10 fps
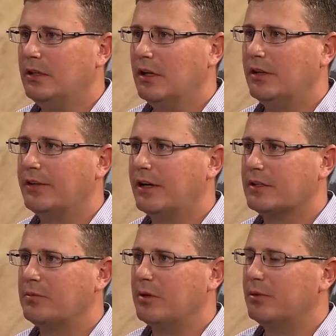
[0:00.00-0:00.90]
I'll talk
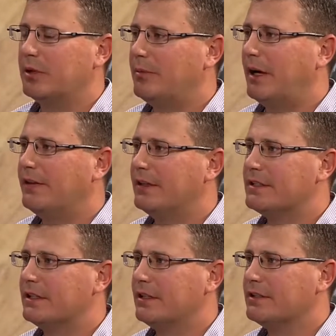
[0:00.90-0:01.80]
to people about
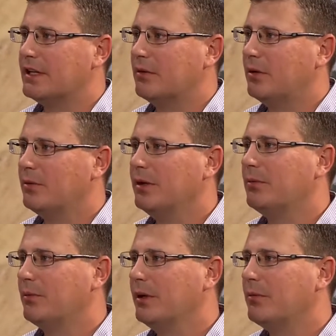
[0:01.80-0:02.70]
this and they'll say, well, we,
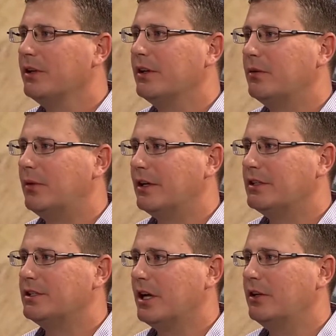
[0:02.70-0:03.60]
we really don't want
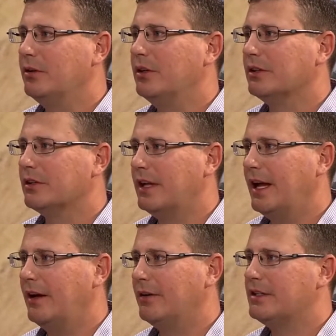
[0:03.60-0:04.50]
to shut nuclear
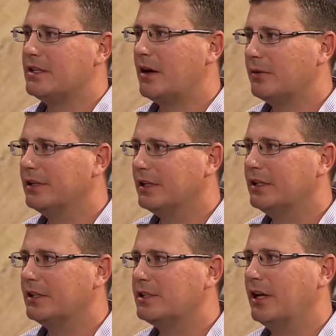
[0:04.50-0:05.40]
down. It's not really
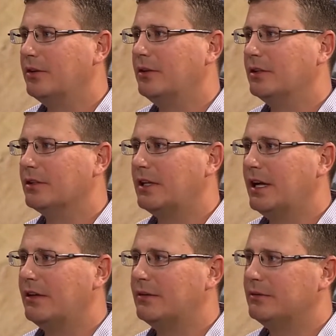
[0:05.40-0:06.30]
going to shut nuclear
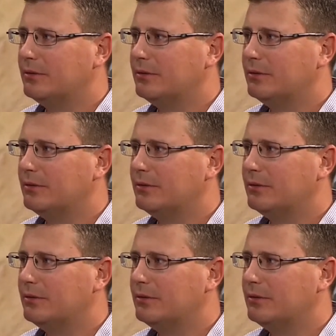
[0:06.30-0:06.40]
down.